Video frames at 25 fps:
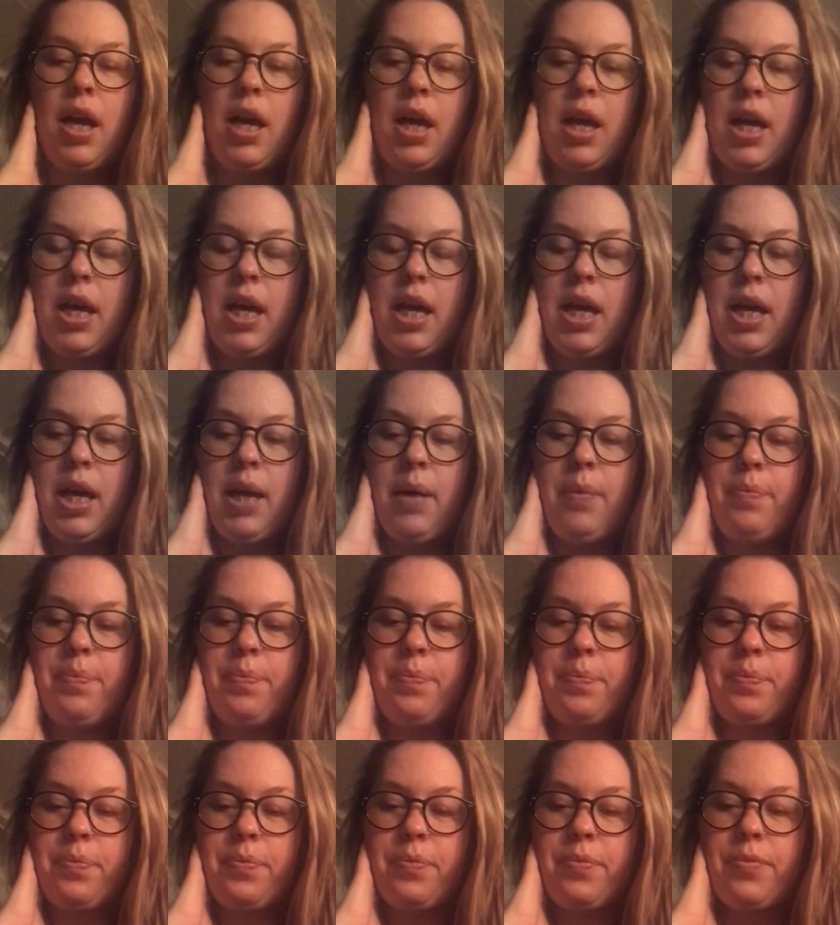
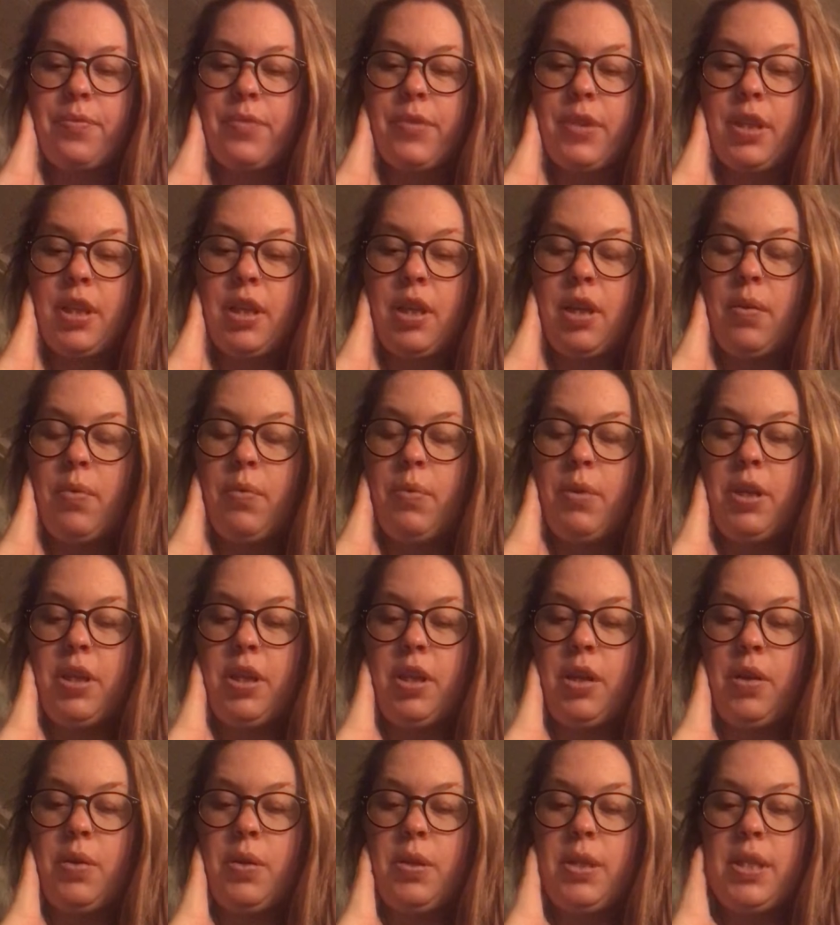Um, one of
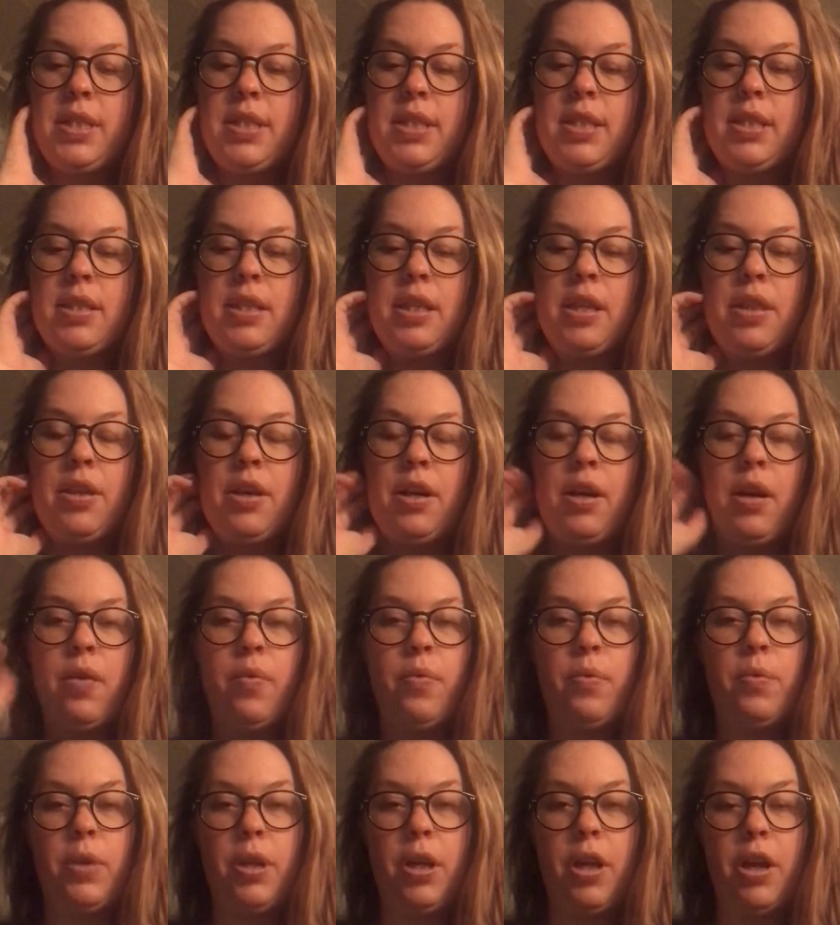the coolest things I thought
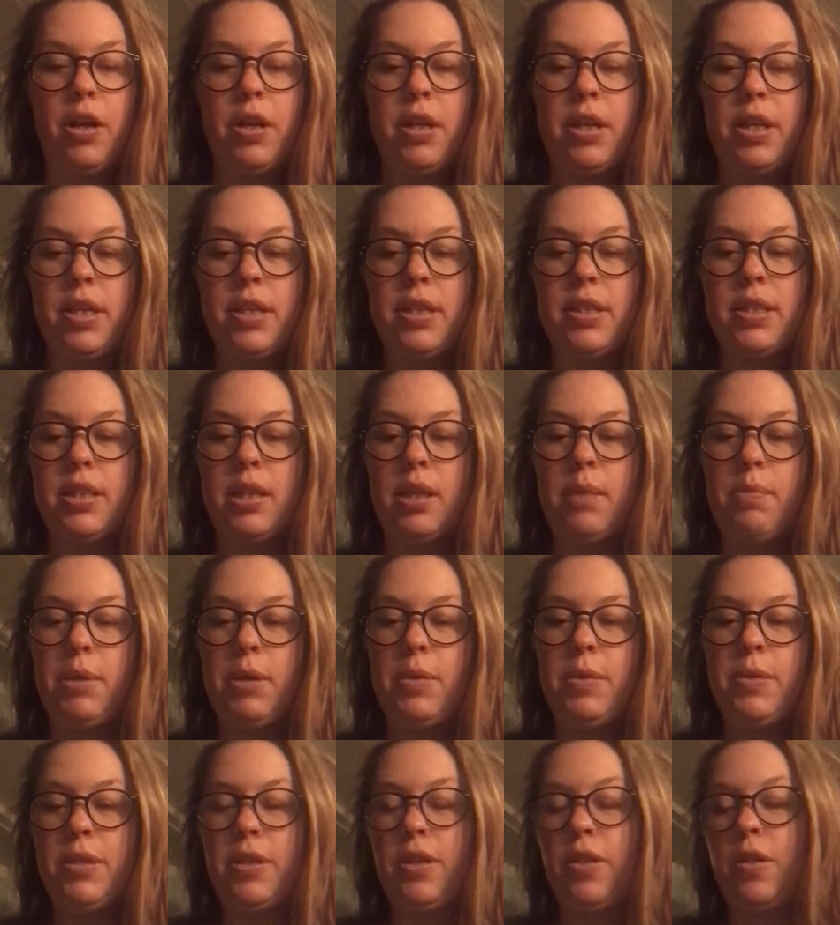regarding
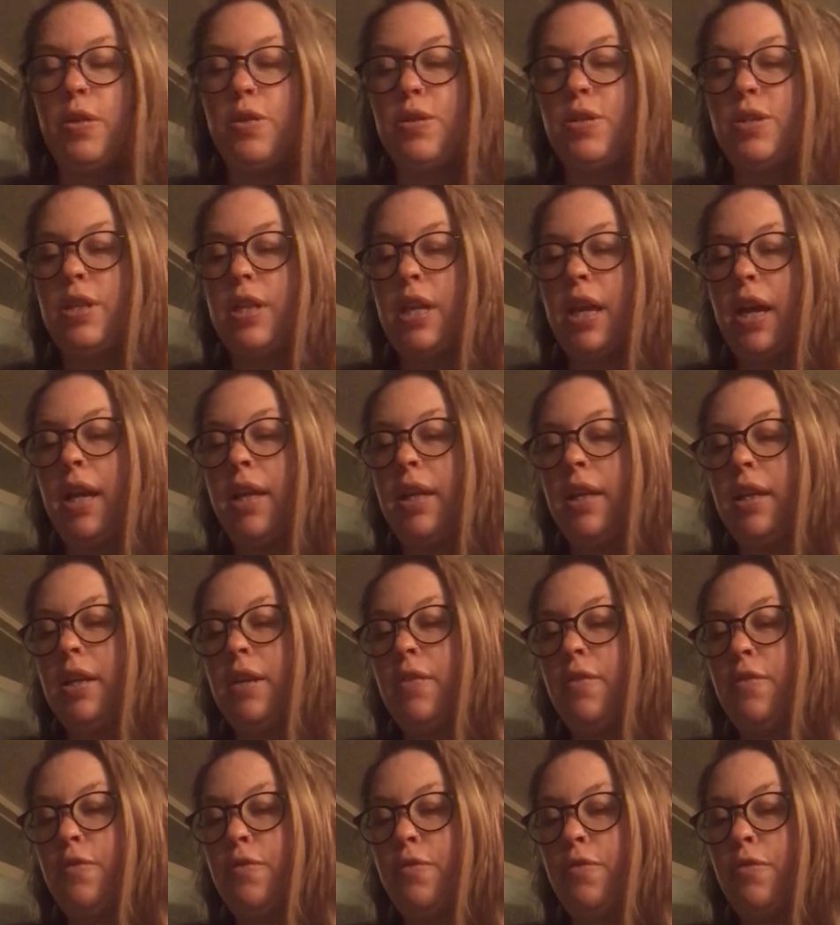cinnamon was that there's
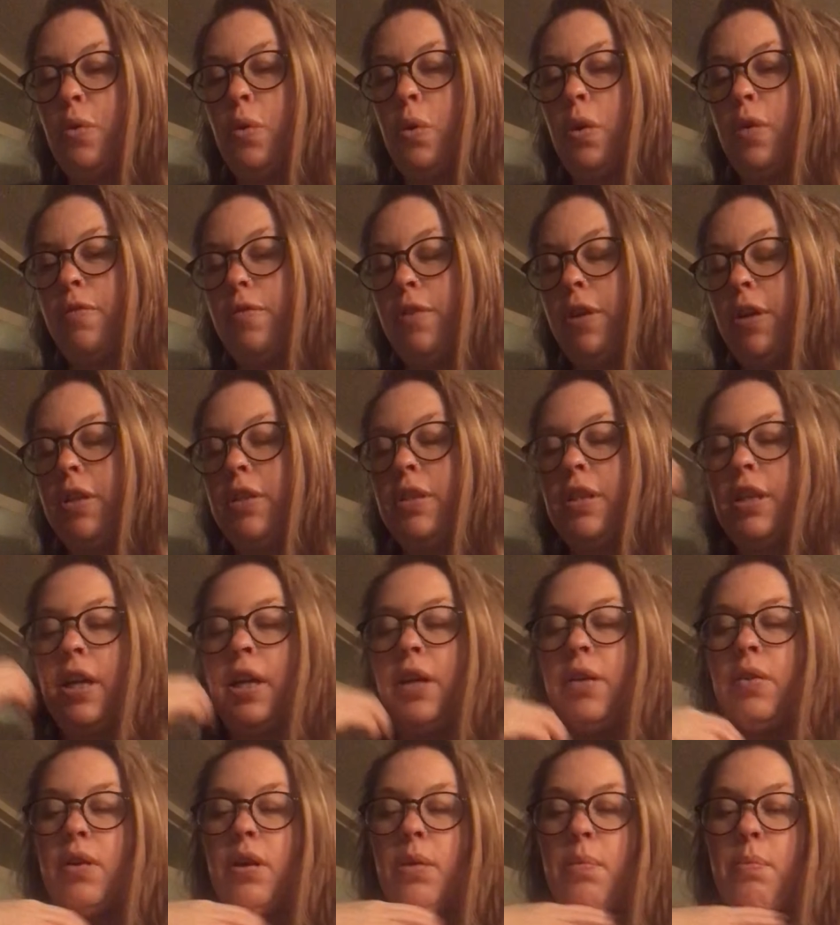94
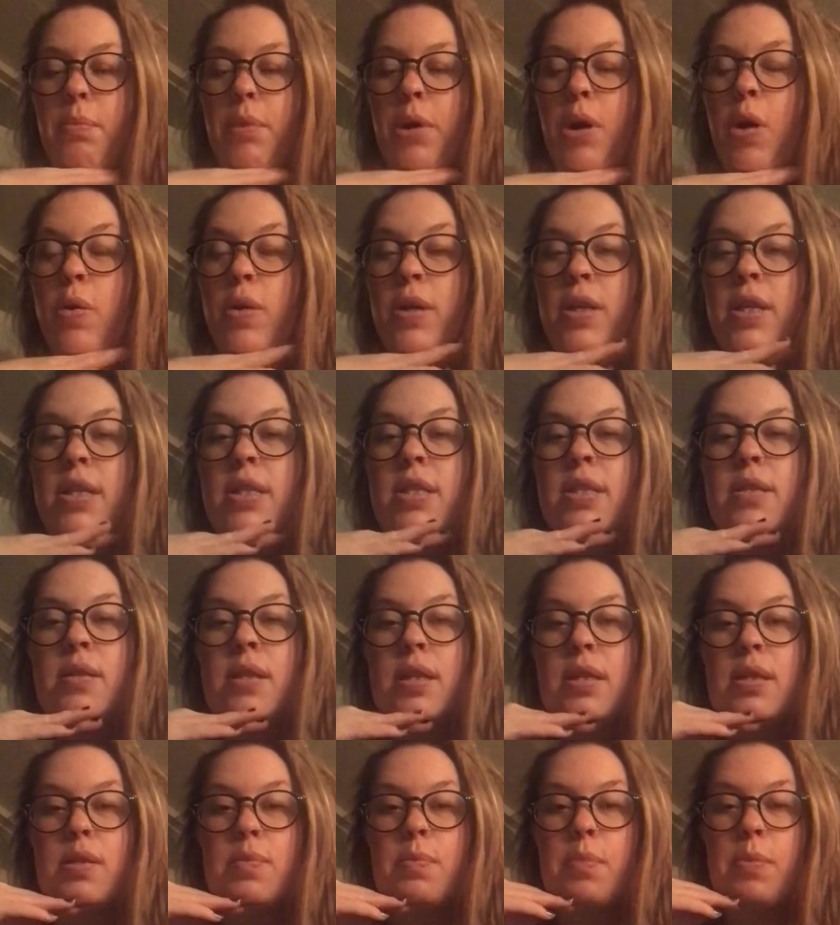volatile components
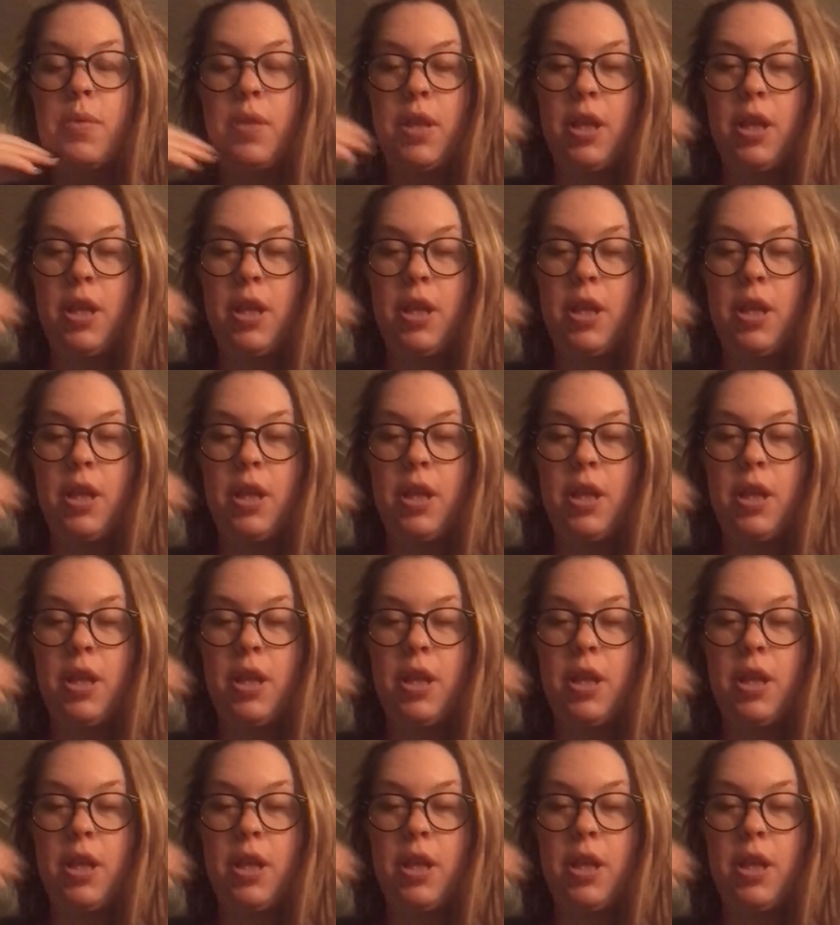that's,